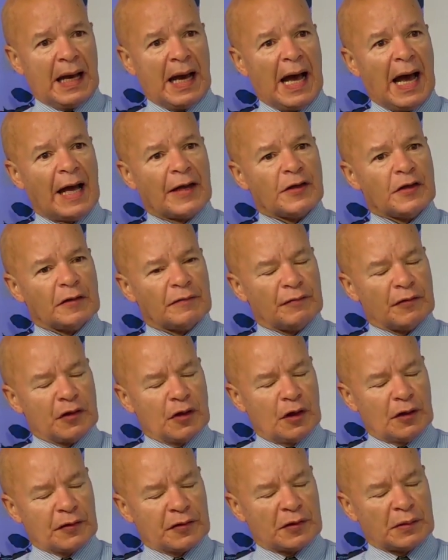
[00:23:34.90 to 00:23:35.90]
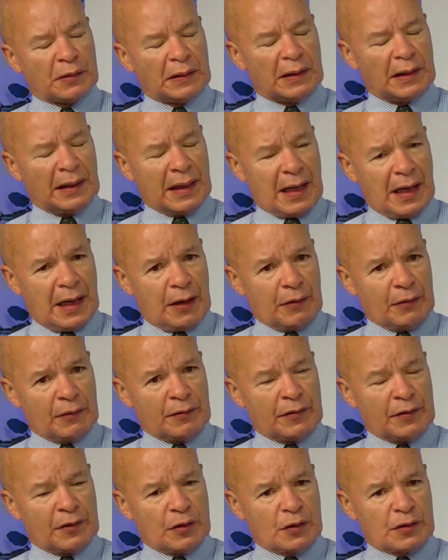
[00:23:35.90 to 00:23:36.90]
And you've not to allow
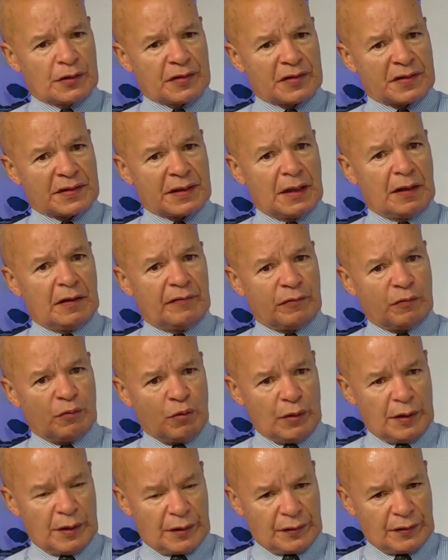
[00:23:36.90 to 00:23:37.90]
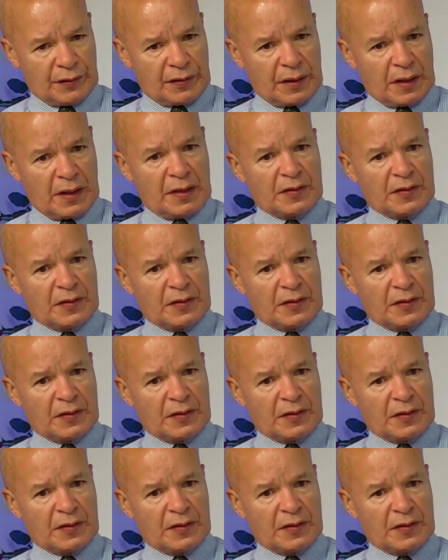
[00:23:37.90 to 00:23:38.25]
your self-worth